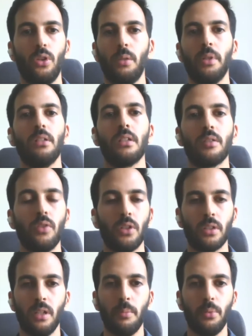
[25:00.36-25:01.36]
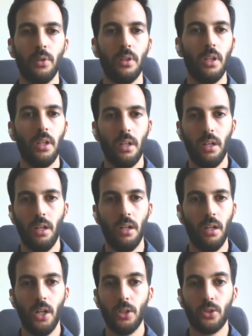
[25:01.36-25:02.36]
buildings, for example,
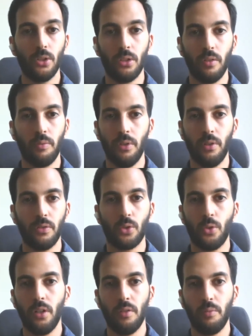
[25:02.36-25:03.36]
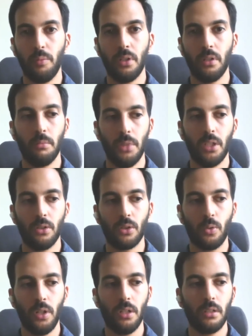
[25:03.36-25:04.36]
hundreds of meter
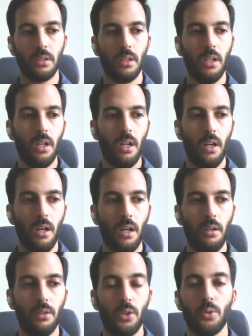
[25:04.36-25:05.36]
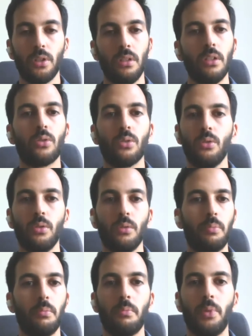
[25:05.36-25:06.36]
squares, you would need to
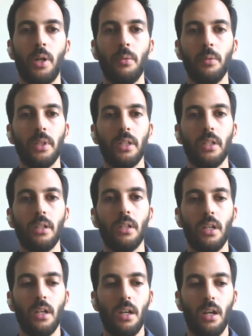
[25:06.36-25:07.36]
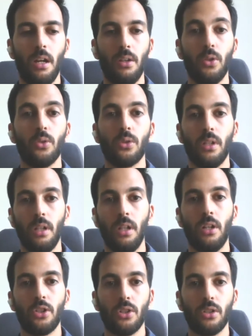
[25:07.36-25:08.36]
probably use a
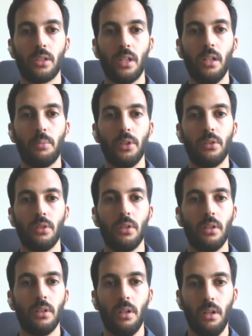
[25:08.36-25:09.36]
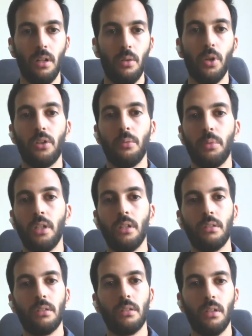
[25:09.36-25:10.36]
larger scale printer, whether it be
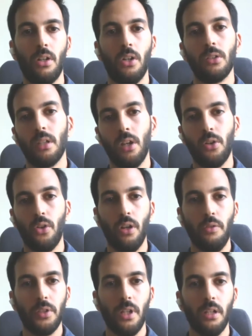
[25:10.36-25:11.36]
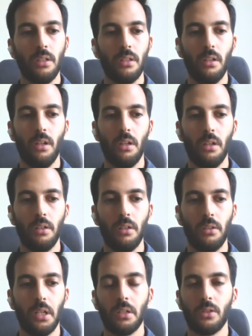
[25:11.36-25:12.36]
it on-site or off-site.
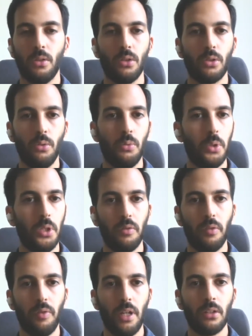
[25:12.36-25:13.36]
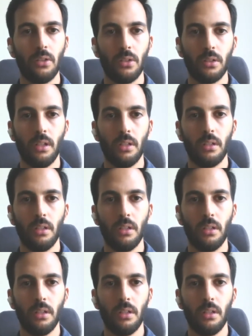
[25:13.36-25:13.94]
That is also one of the factors that